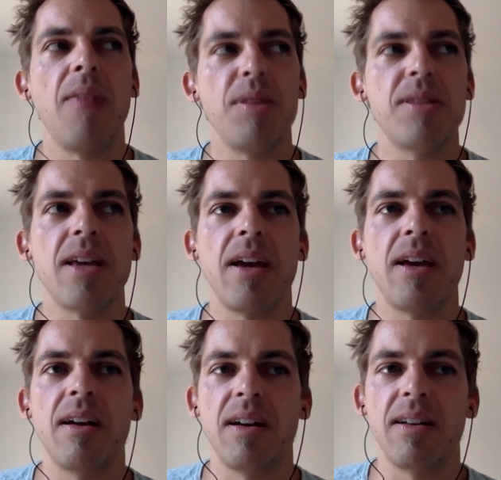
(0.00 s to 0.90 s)

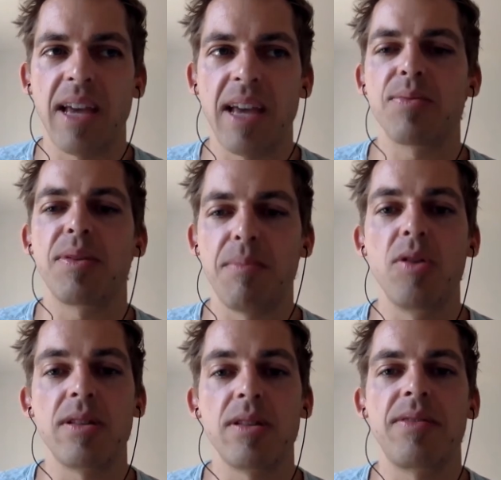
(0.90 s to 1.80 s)
say that's where
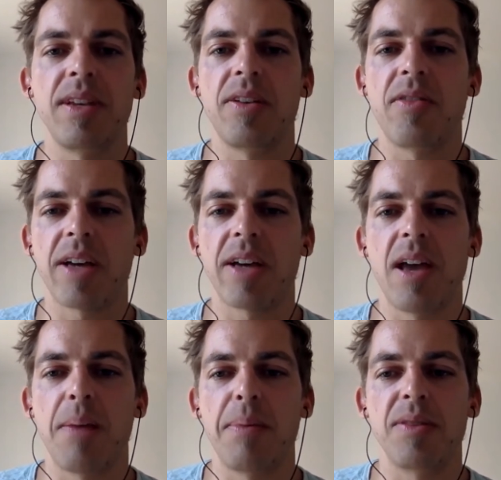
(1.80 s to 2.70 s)
most of the interaction
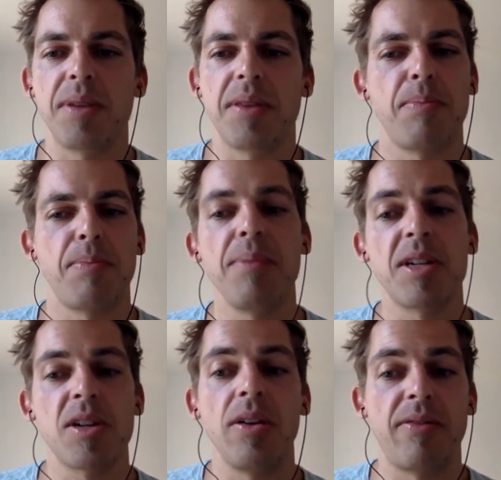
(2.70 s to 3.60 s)
happens with pretty much
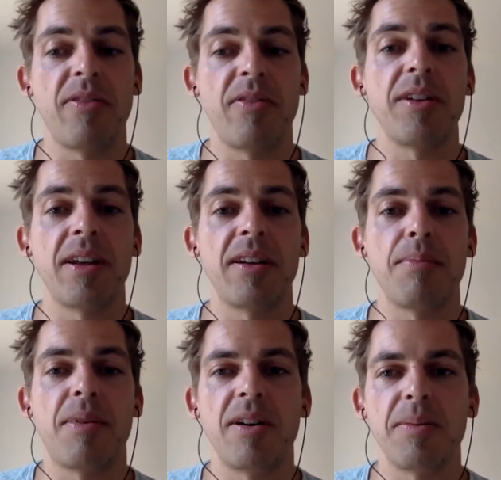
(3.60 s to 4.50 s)
all the front end
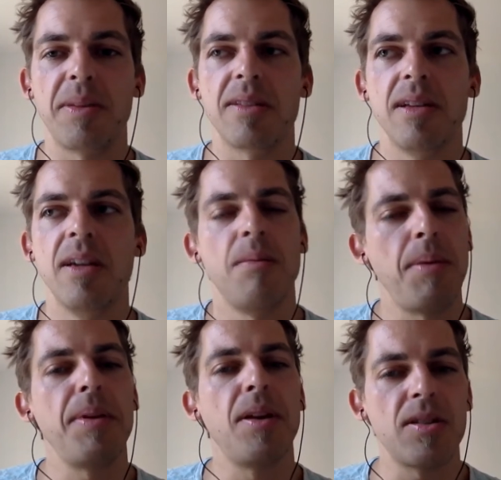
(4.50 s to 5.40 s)
departments. Maybe
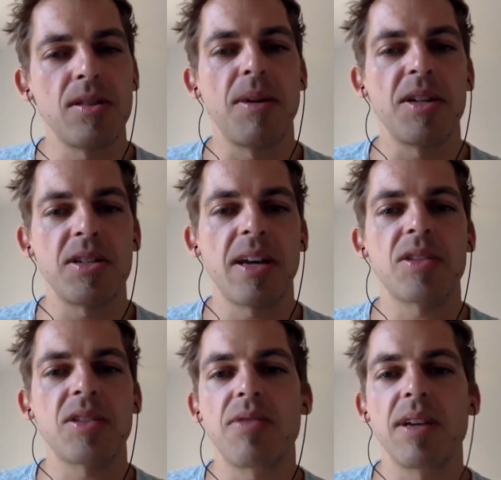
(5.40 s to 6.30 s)
not so much
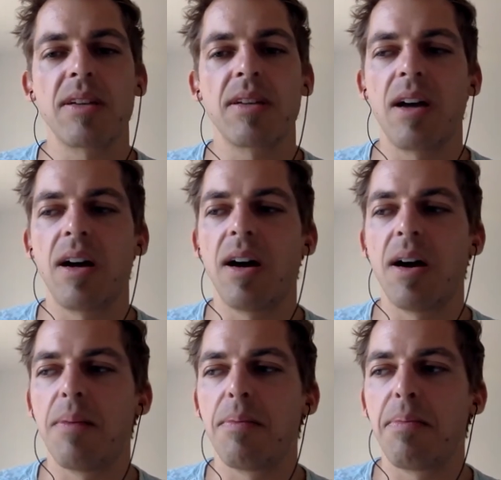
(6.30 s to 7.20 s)
texturing,
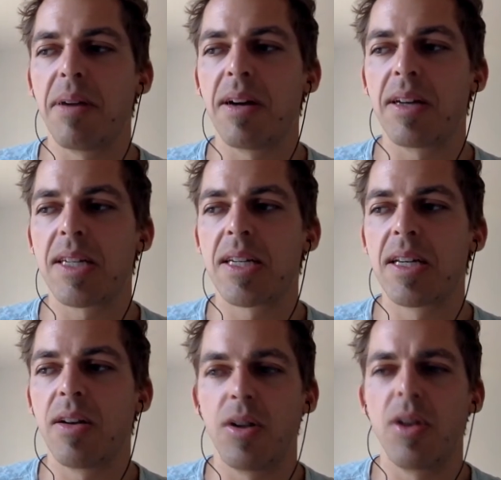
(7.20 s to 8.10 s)

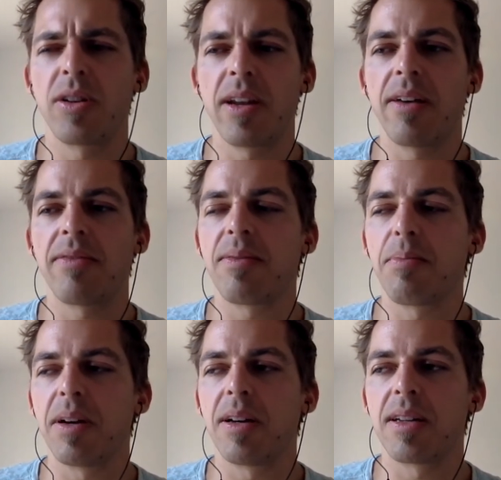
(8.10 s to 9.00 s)
or look depth,
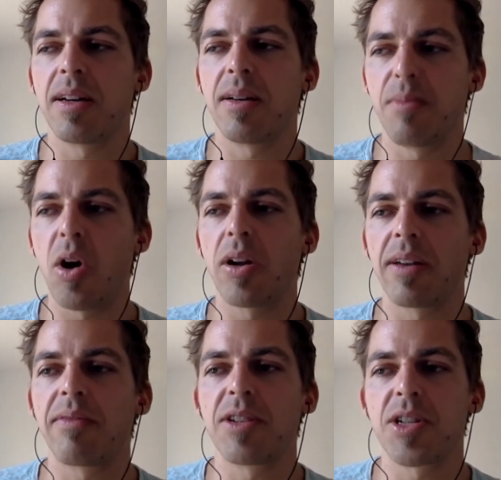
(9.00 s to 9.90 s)
but modeling
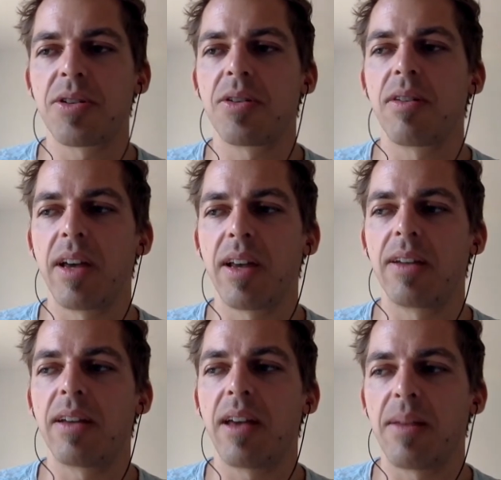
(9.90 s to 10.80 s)
for sure,
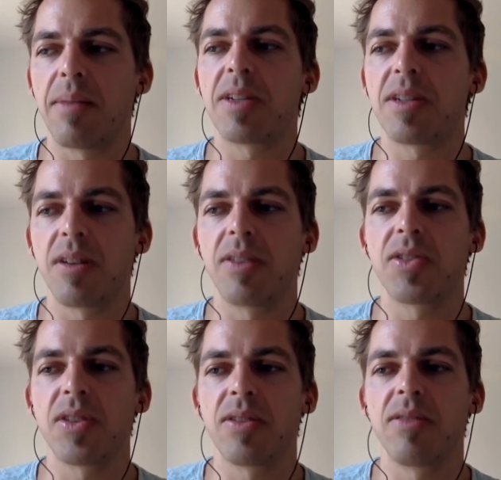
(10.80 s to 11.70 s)
and animation
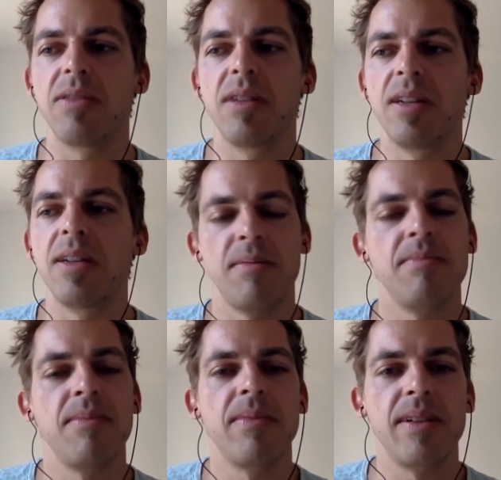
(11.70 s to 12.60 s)
also.
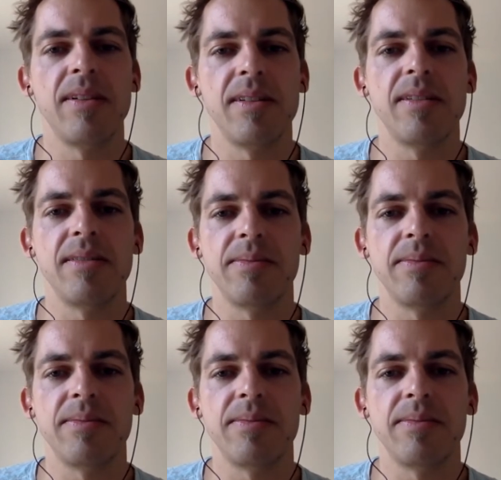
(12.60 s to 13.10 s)
Yeah.